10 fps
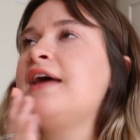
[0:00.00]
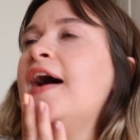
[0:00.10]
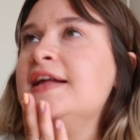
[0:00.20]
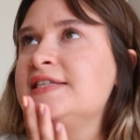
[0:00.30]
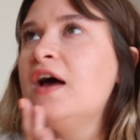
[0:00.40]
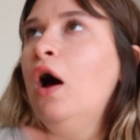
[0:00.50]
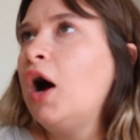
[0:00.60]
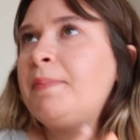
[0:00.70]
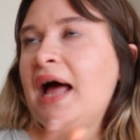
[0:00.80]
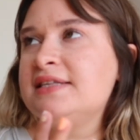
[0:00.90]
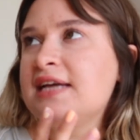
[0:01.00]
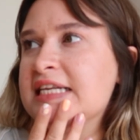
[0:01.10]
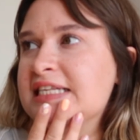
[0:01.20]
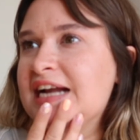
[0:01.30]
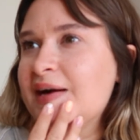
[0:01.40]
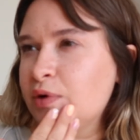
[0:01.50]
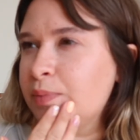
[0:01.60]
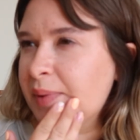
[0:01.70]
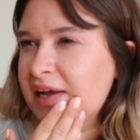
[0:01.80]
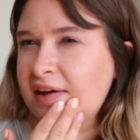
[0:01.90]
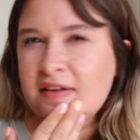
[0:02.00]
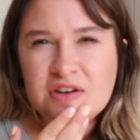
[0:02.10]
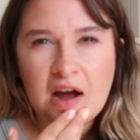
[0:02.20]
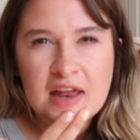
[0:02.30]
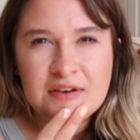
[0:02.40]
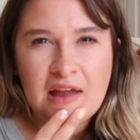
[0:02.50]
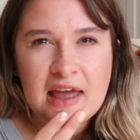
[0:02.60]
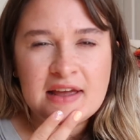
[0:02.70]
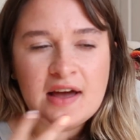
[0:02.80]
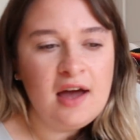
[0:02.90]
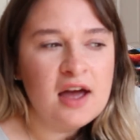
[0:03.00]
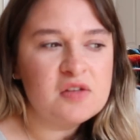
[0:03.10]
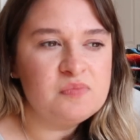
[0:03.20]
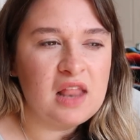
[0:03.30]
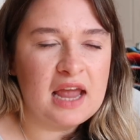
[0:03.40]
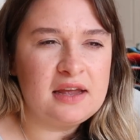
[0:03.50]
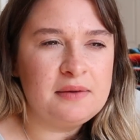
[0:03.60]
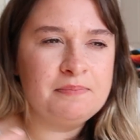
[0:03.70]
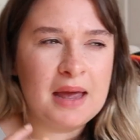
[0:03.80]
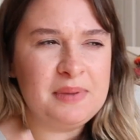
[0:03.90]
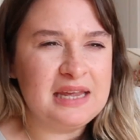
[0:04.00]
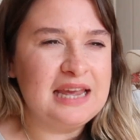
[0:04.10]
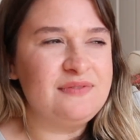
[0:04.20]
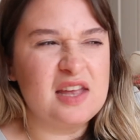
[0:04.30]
skirts, plaid skirts in general, but we can kind of like like maybe if